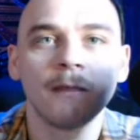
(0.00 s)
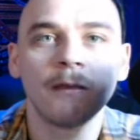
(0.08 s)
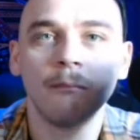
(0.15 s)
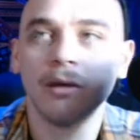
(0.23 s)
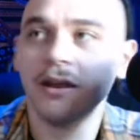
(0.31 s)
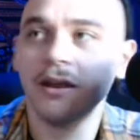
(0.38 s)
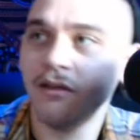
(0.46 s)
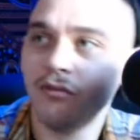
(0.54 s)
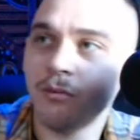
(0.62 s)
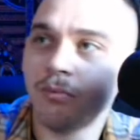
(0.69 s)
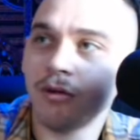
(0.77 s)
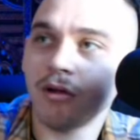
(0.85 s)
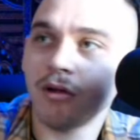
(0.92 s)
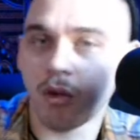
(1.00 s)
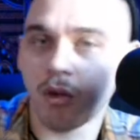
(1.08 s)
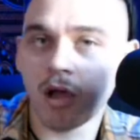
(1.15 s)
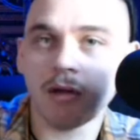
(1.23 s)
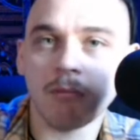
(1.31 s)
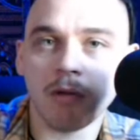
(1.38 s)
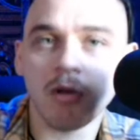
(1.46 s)
But if you put
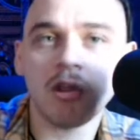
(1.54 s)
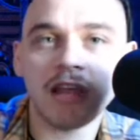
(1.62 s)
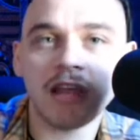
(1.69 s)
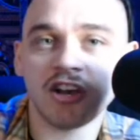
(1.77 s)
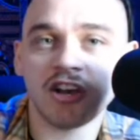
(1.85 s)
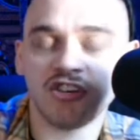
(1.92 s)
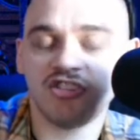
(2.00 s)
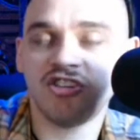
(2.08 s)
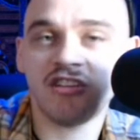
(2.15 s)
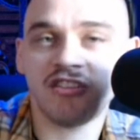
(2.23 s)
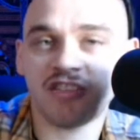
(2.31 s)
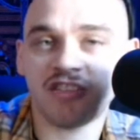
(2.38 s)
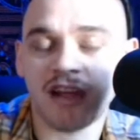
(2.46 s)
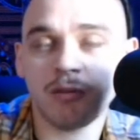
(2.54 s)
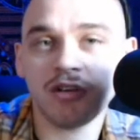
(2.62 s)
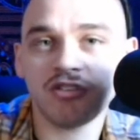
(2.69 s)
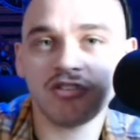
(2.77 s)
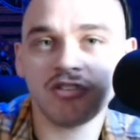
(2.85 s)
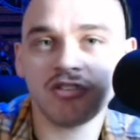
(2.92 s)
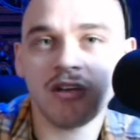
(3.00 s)
guacamole on a shit
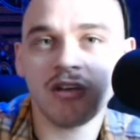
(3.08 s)
sandwich,